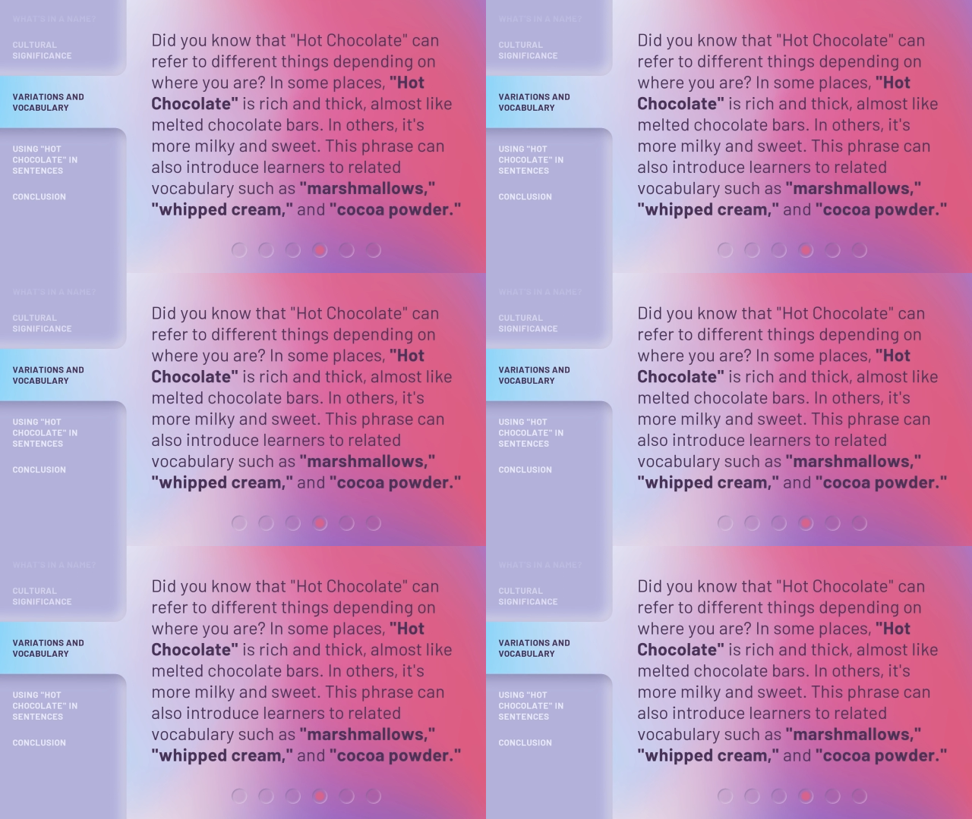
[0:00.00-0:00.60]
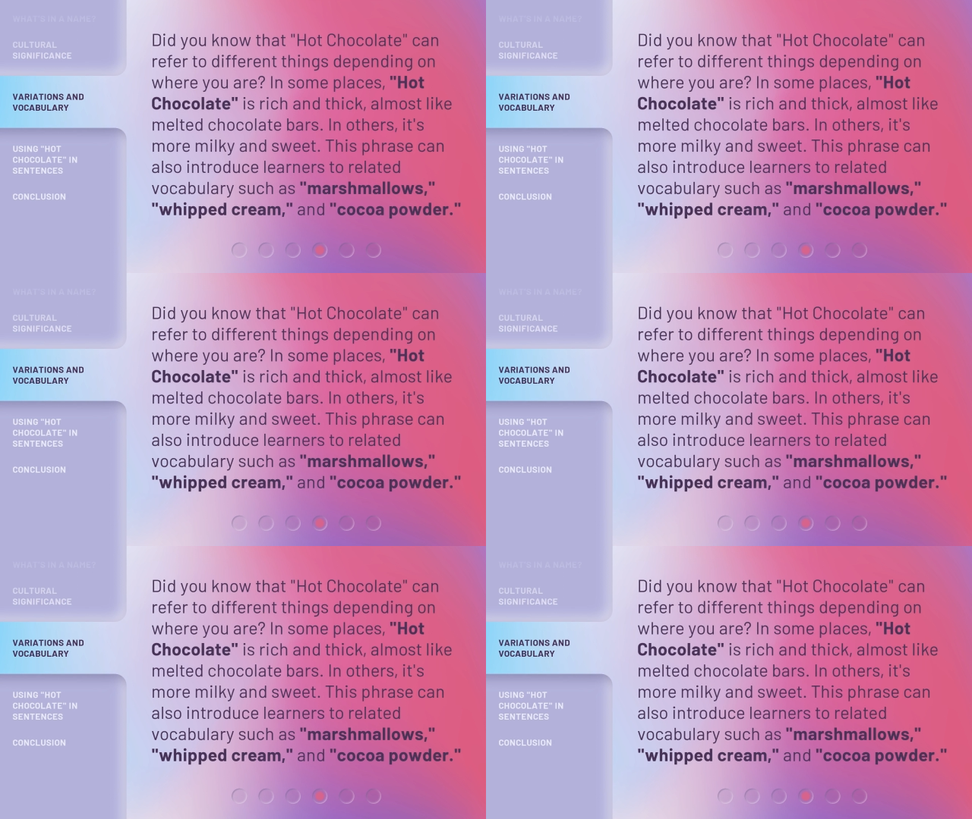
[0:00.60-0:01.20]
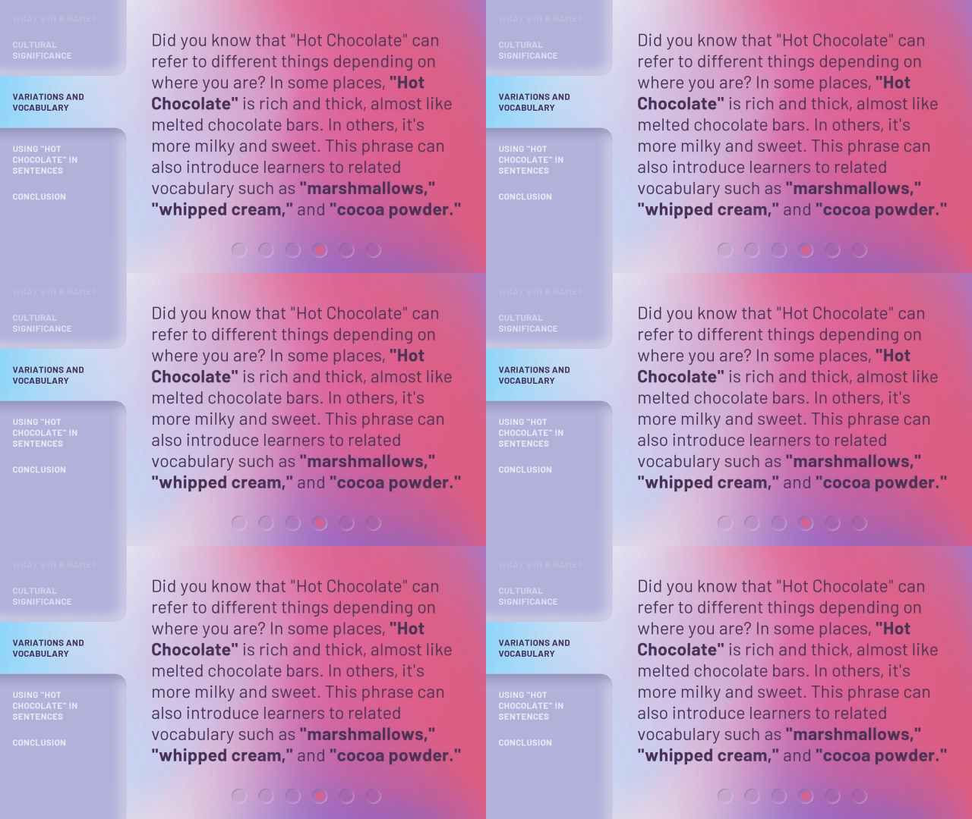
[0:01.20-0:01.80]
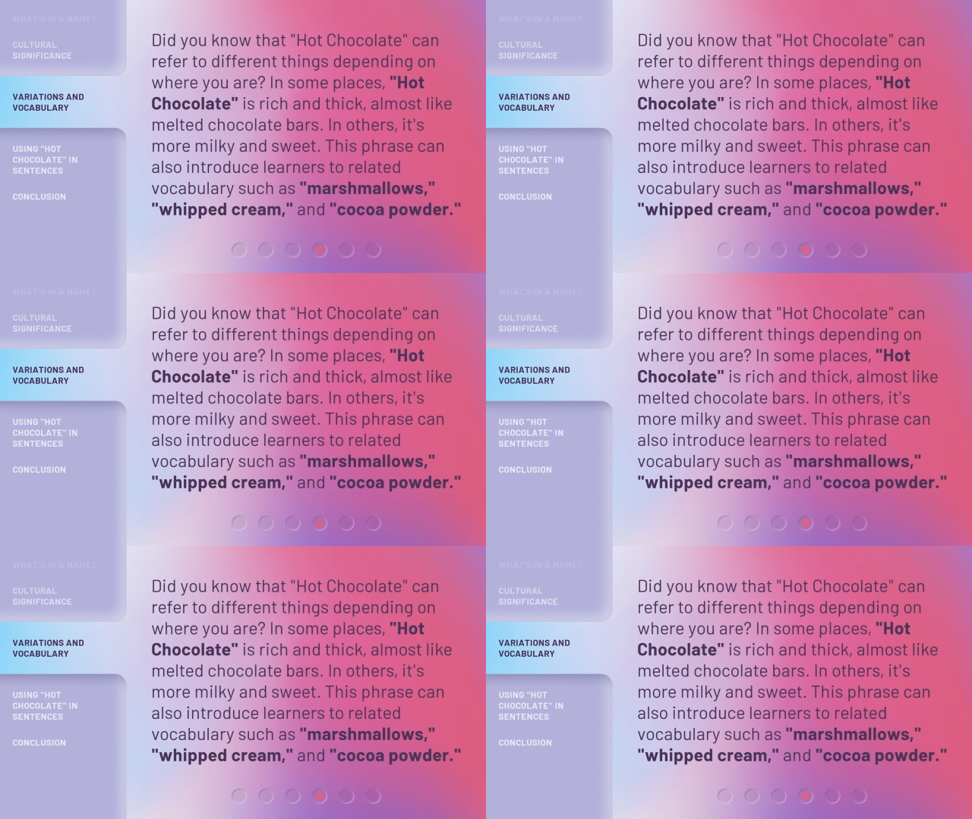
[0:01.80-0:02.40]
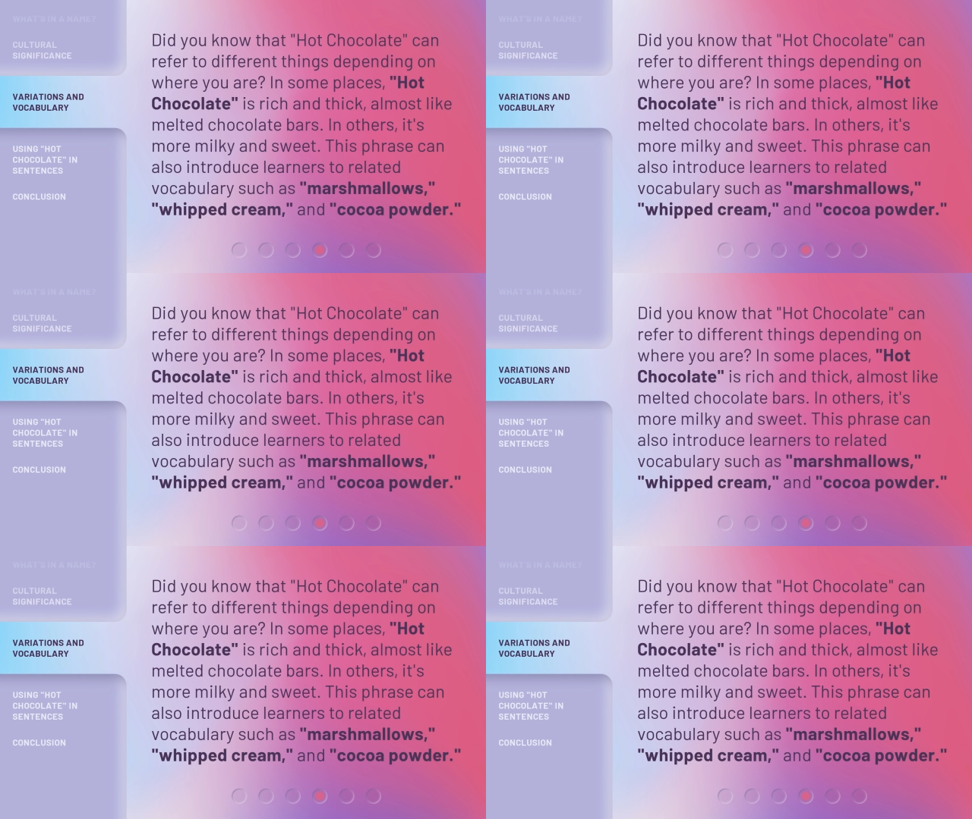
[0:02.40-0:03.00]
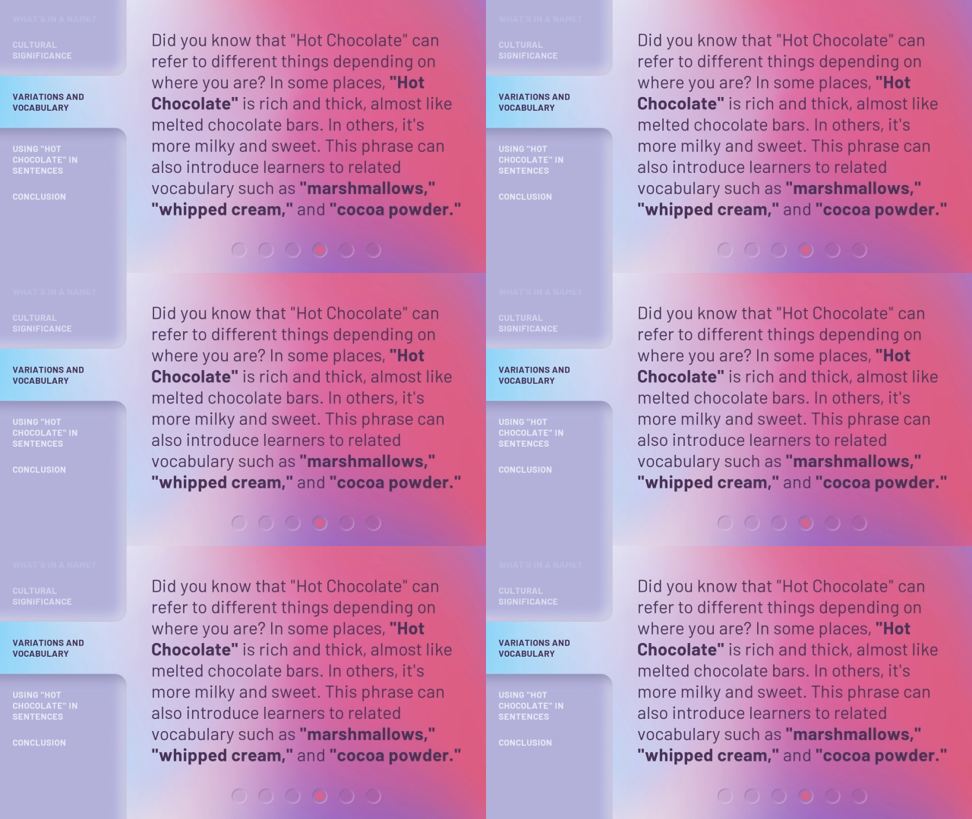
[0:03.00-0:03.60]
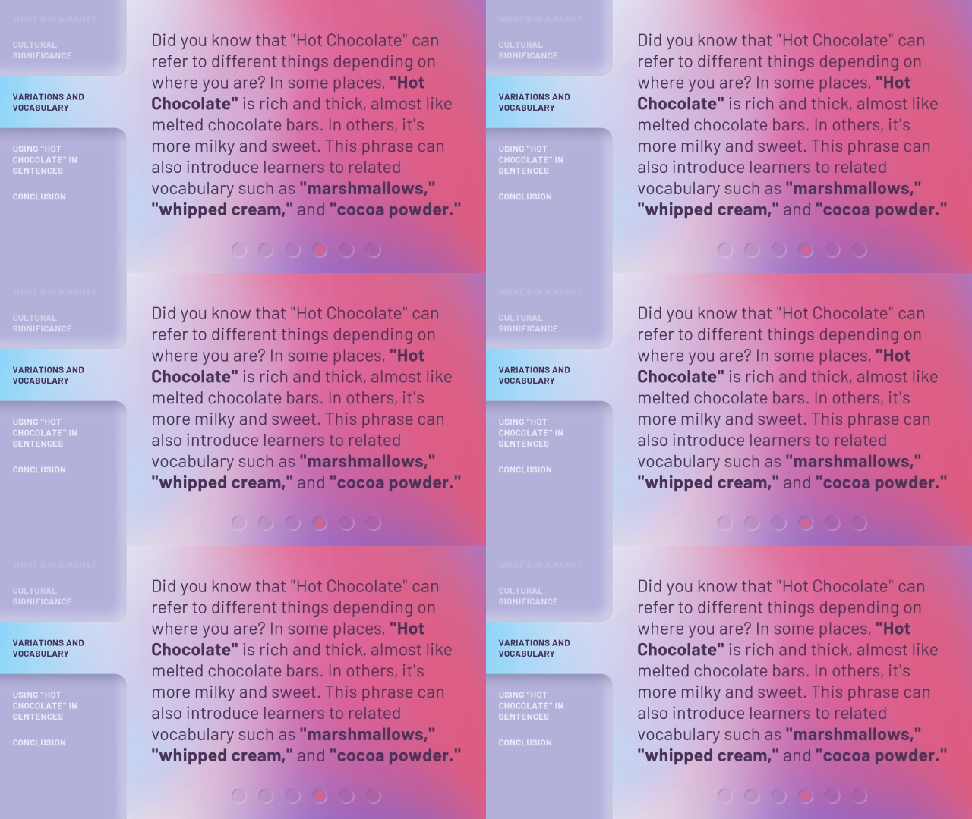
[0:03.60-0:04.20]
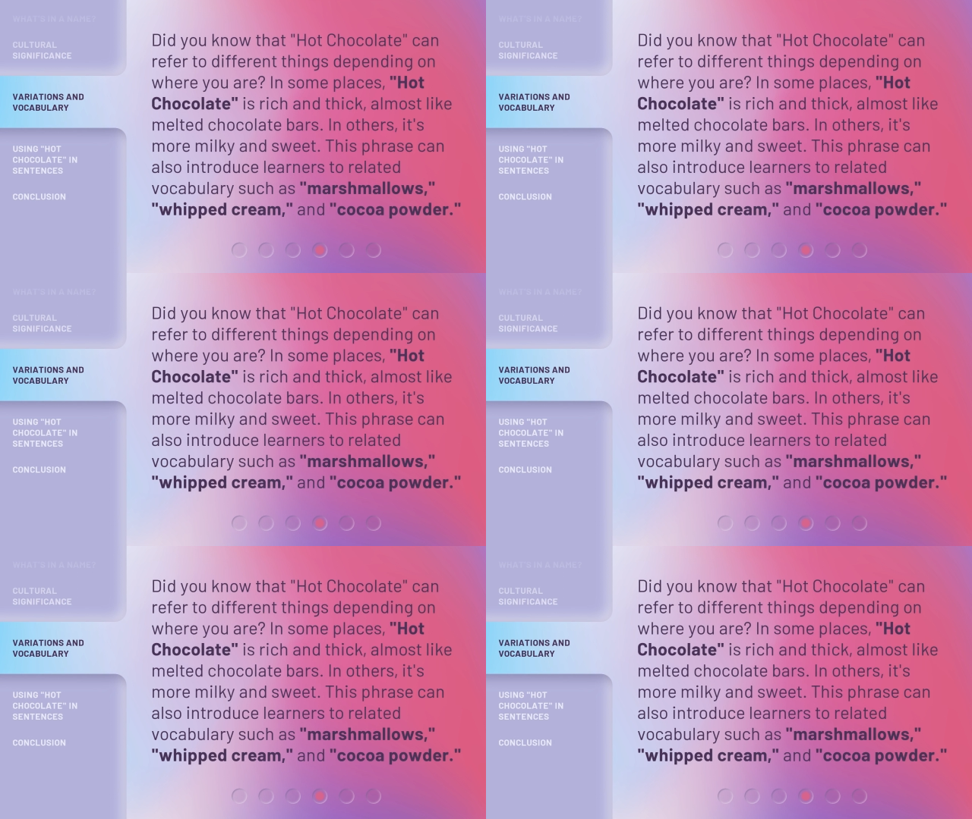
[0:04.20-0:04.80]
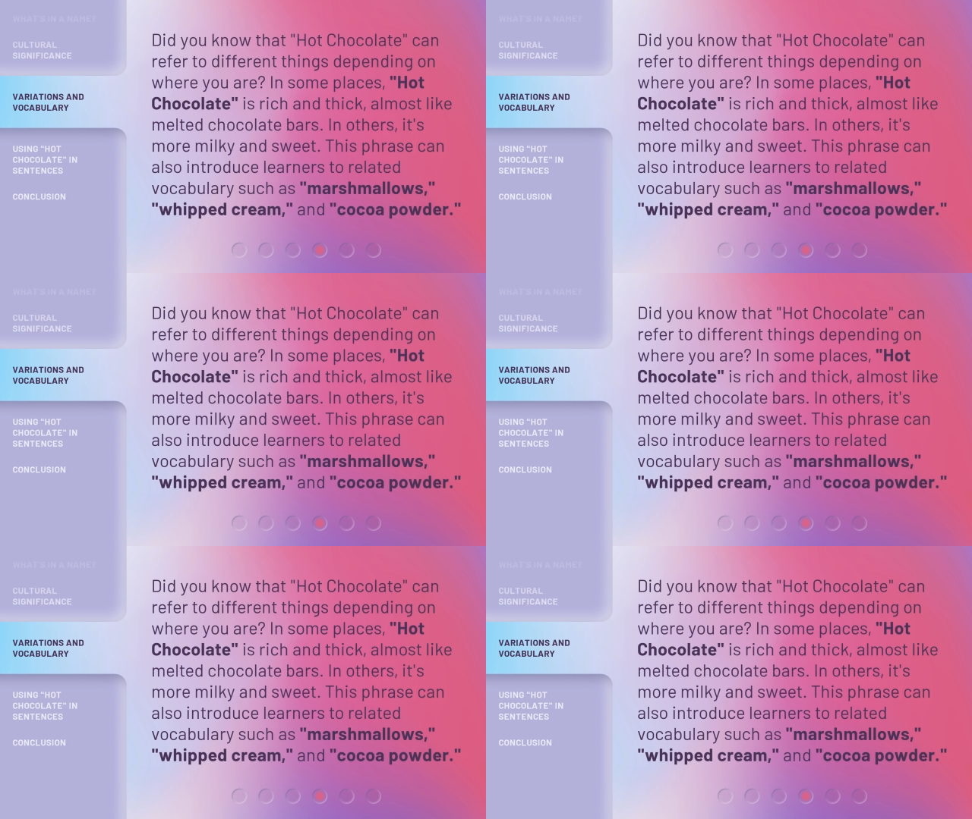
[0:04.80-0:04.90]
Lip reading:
(no speaker visible)